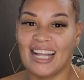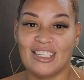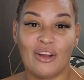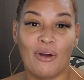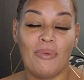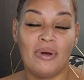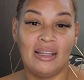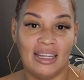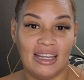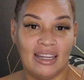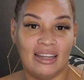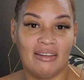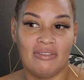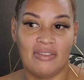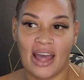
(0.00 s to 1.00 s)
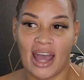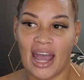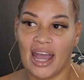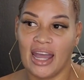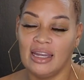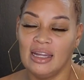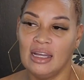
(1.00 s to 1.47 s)
I do believe
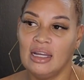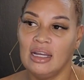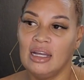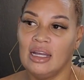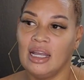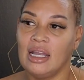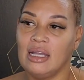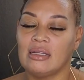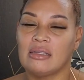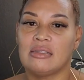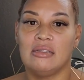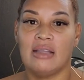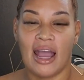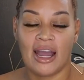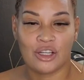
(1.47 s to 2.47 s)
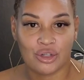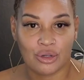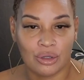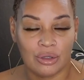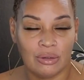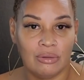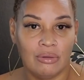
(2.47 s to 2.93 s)
that it is
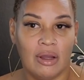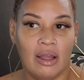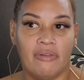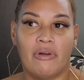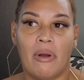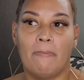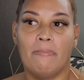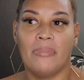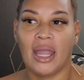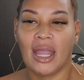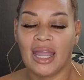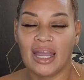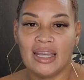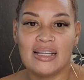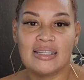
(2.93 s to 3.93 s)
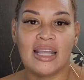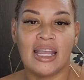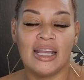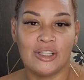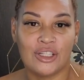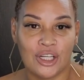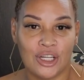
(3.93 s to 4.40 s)
natural. If a man is
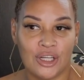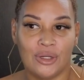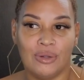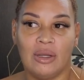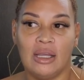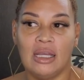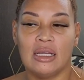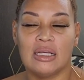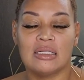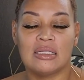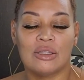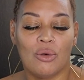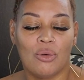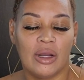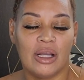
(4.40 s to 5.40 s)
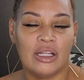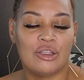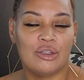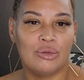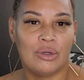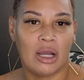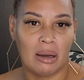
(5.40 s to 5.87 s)
into you, he is going
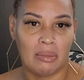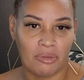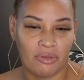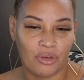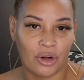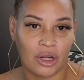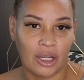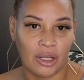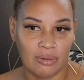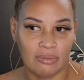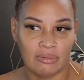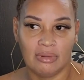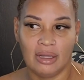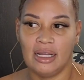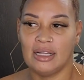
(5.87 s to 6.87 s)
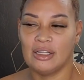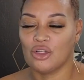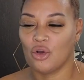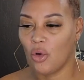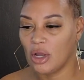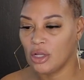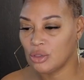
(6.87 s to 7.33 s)
to come for you. He is
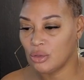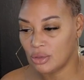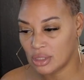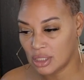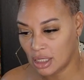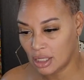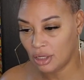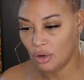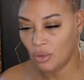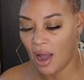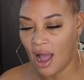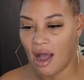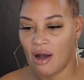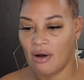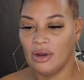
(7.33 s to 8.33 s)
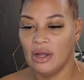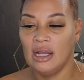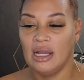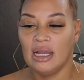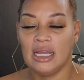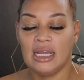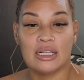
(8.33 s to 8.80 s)
going to seek you out.
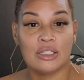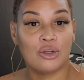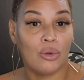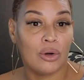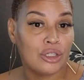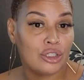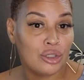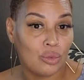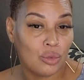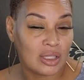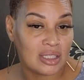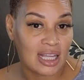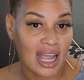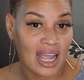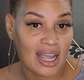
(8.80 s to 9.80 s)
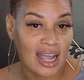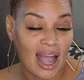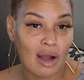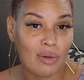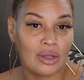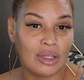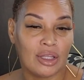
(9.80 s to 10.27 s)
He is going to want to hang
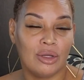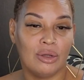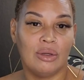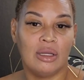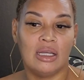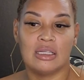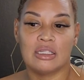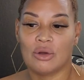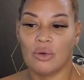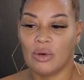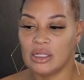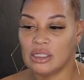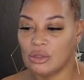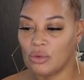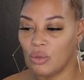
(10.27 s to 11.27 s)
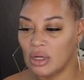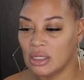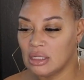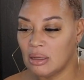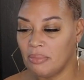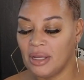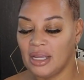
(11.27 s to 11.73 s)
out with you. He is going to
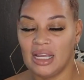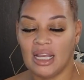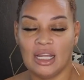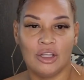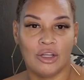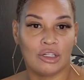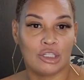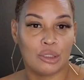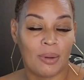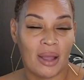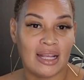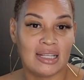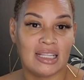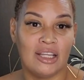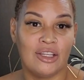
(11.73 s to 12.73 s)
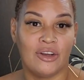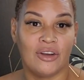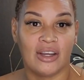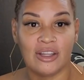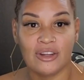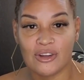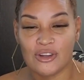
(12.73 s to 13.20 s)
want to be in your space, in
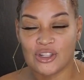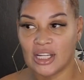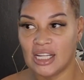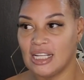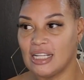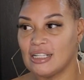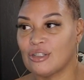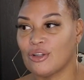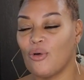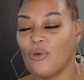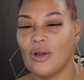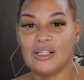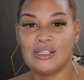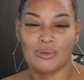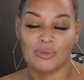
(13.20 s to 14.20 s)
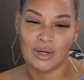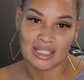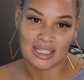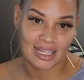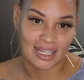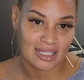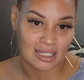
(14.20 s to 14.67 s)
your energy. He is going to want
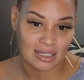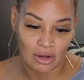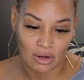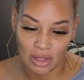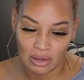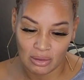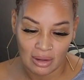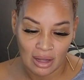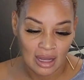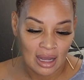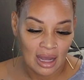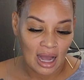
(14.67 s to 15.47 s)
to get to know you.